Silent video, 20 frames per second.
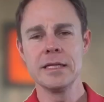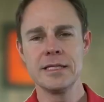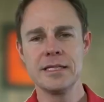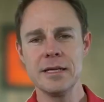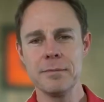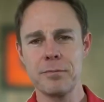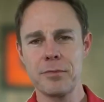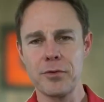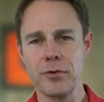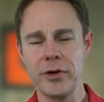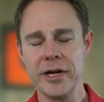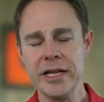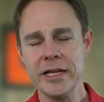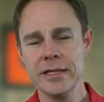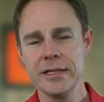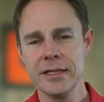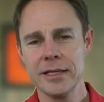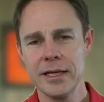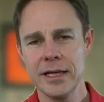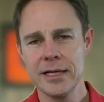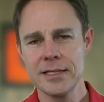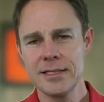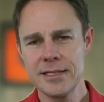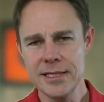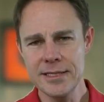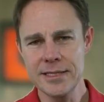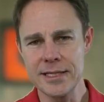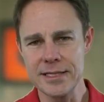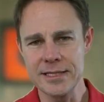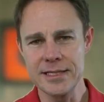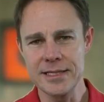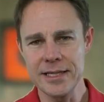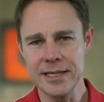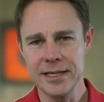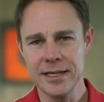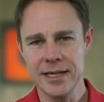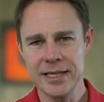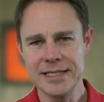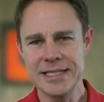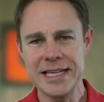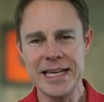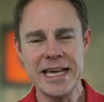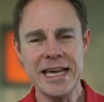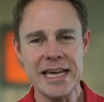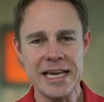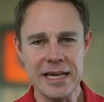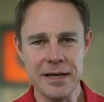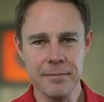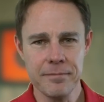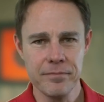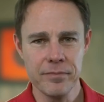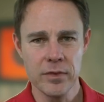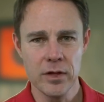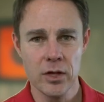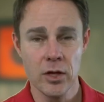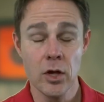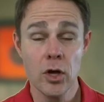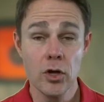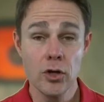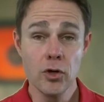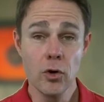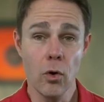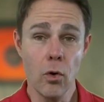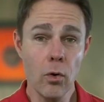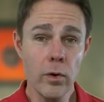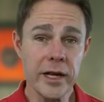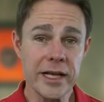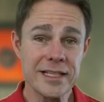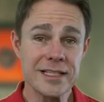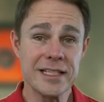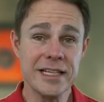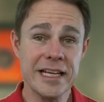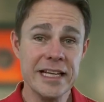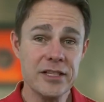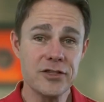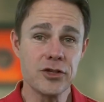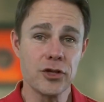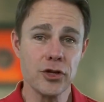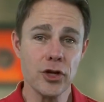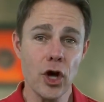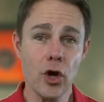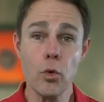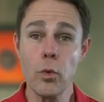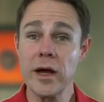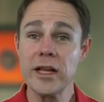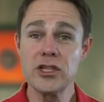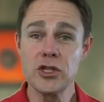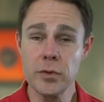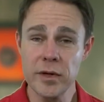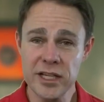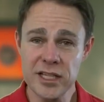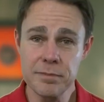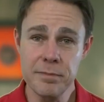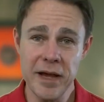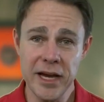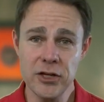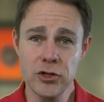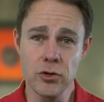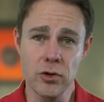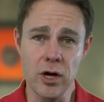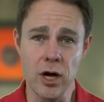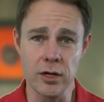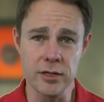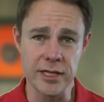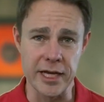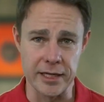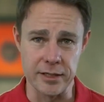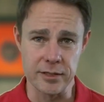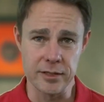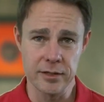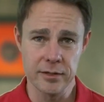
Tip 3 Consistency is key. Your audience needs to know when to expect your content.